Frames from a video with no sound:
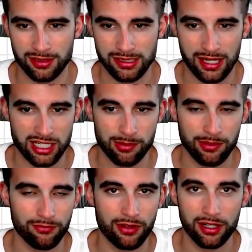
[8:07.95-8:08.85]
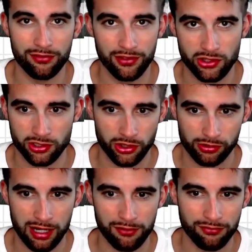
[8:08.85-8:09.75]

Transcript: He's actually been very efficient on the ground,